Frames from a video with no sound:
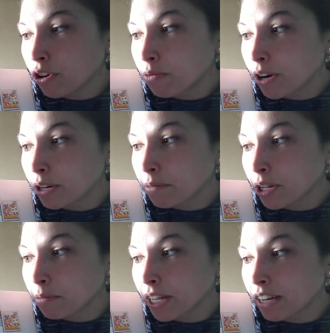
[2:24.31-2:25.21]
a
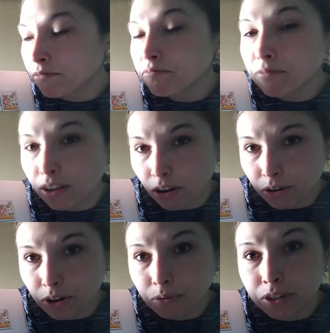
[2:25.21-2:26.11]
watermelon plant, I'll
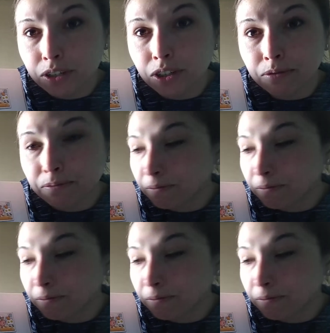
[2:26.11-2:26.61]
grow one too.